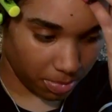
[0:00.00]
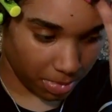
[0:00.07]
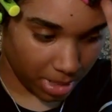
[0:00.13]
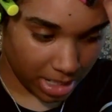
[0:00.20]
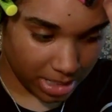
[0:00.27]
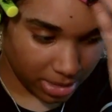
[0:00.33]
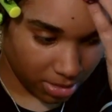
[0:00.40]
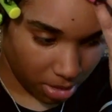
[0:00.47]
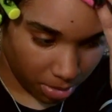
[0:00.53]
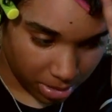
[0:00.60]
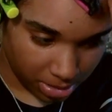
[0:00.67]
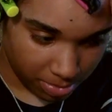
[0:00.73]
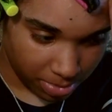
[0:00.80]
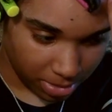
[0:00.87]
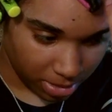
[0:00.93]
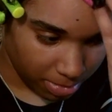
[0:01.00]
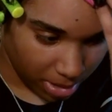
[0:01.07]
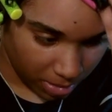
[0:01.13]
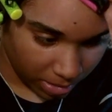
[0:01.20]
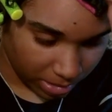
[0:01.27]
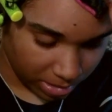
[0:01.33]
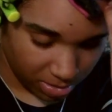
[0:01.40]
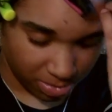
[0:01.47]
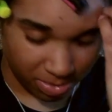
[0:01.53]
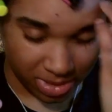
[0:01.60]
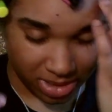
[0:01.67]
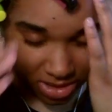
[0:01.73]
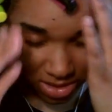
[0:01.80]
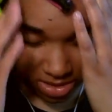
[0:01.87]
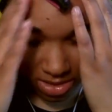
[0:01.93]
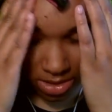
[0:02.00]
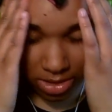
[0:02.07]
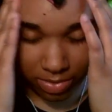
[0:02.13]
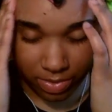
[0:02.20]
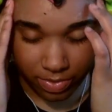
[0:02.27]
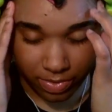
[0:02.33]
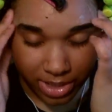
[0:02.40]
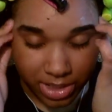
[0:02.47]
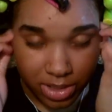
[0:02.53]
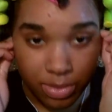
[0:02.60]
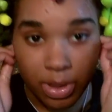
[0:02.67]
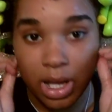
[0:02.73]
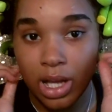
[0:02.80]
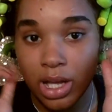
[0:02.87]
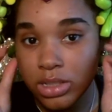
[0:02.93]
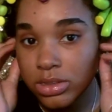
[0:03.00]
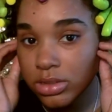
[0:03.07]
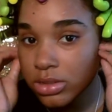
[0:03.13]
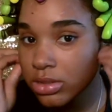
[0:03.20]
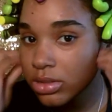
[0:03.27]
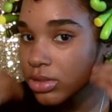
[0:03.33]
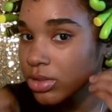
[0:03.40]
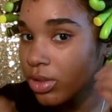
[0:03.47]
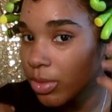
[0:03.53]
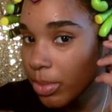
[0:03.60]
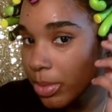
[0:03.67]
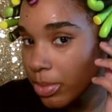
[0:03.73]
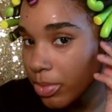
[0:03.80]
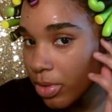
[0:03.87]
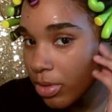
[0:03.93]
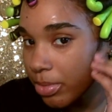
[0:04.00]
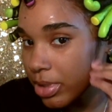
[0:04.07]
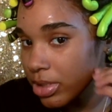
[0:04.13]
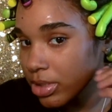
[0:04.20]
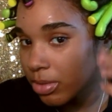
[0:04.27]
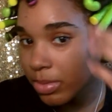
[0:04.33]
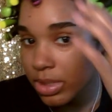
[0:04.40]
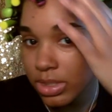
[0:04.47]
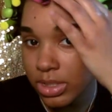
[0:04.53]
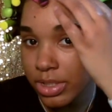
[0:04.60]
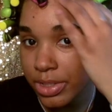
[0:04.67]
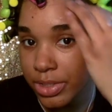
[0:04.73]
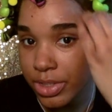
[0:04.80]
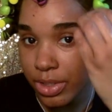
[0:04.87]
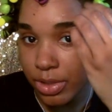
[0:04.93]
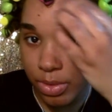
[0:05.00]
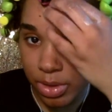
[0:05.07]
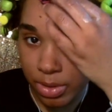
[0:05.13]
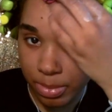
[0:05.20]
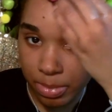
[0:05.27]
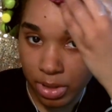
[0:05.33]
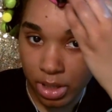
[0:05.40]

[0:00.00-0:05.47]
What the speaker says: I just always pull them out a little bit of the flexi rods so there won't be so much tension on them.